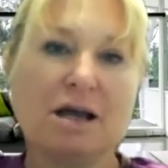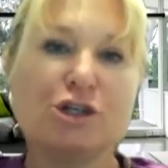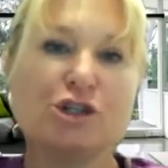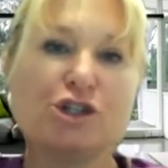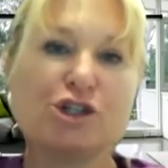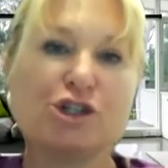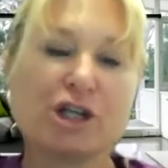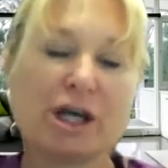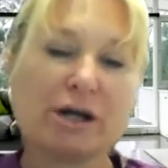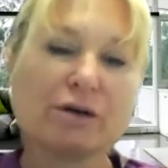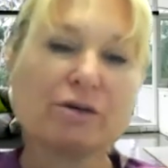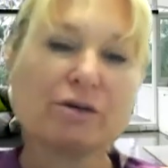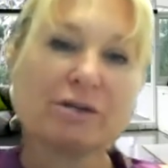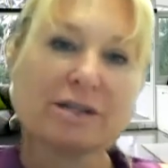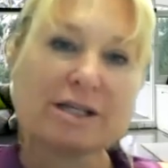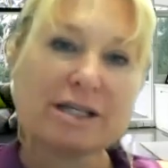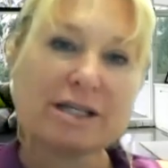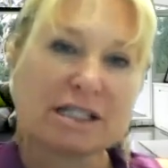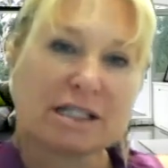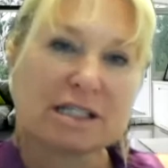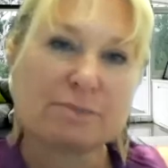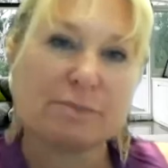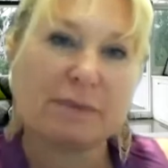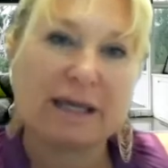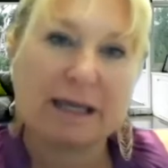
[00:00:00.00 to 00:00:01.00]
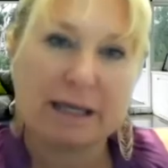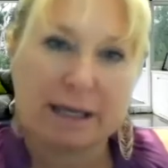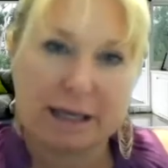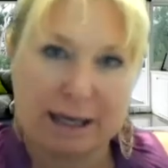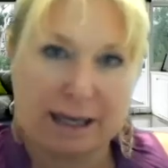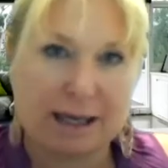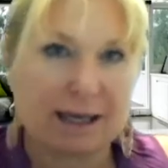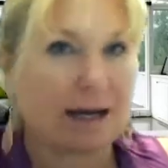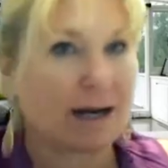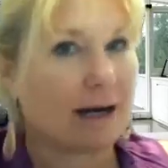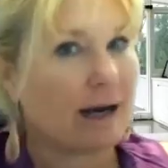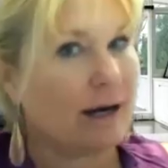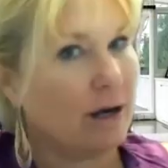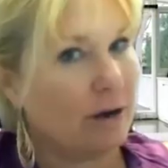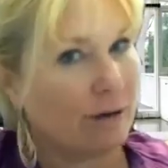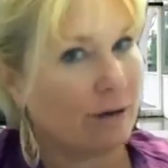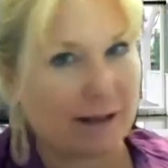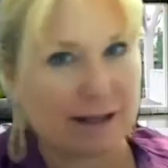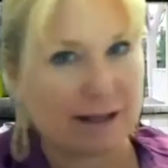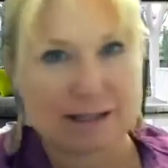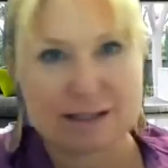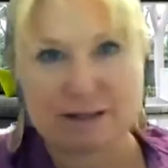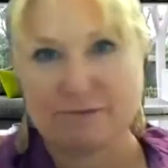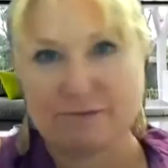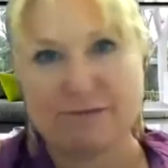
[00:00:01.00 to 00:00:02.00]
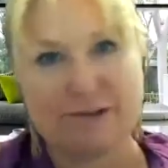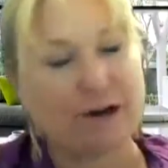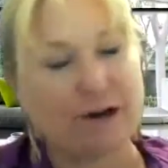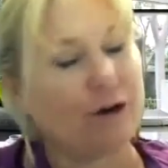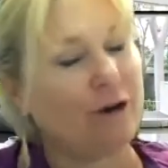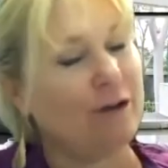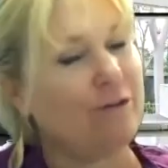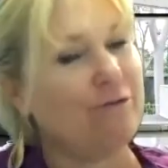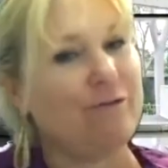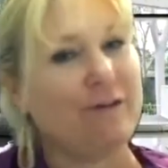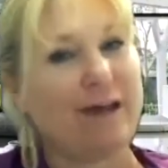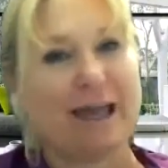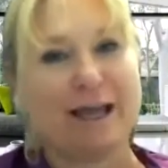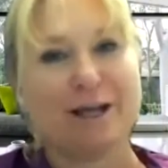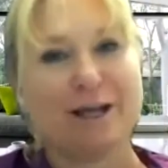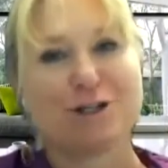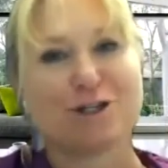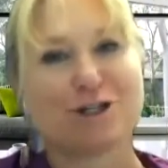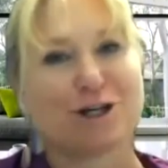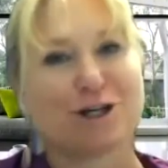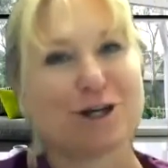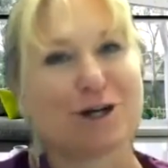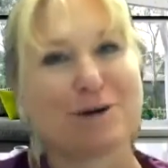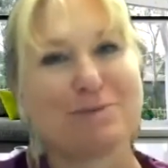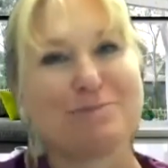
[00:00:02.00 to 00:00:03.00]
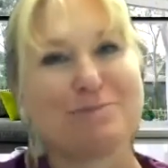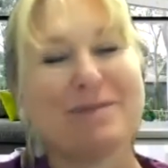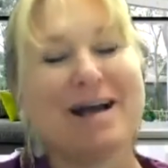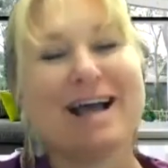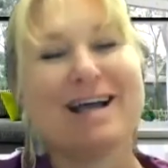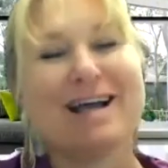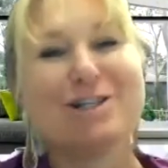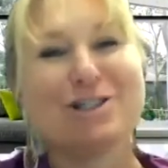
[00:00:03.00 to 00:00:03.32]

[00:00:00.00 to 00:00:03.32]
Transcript: generally speaking, and I know that's a very vague term,